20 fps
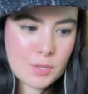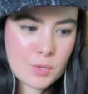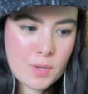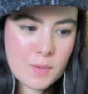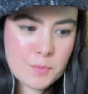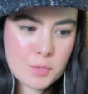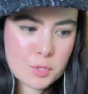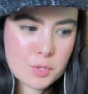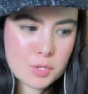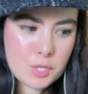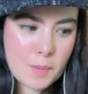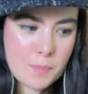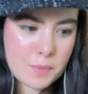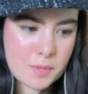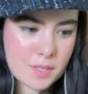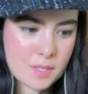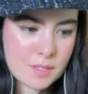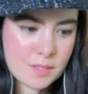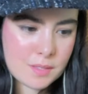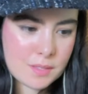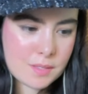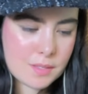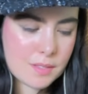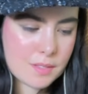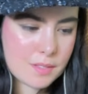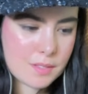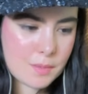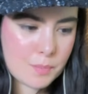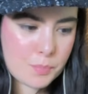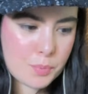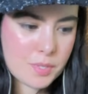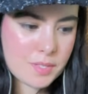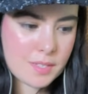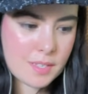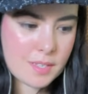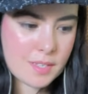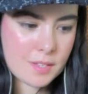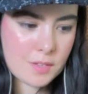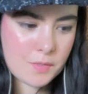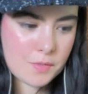you have to stop this. The
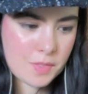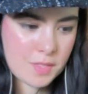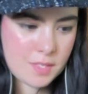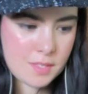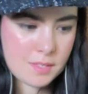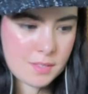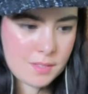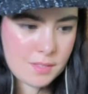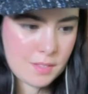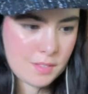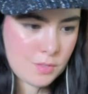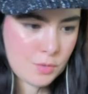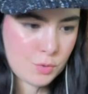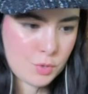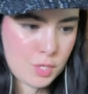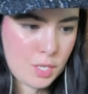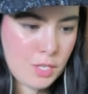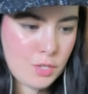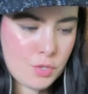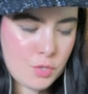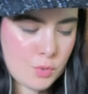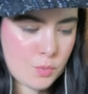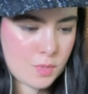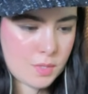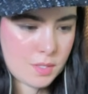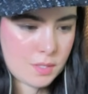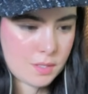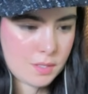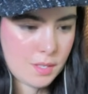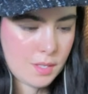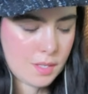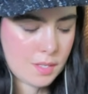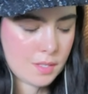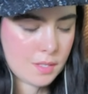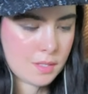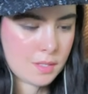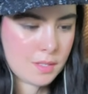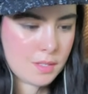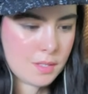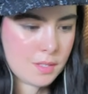precedent of this association was insane.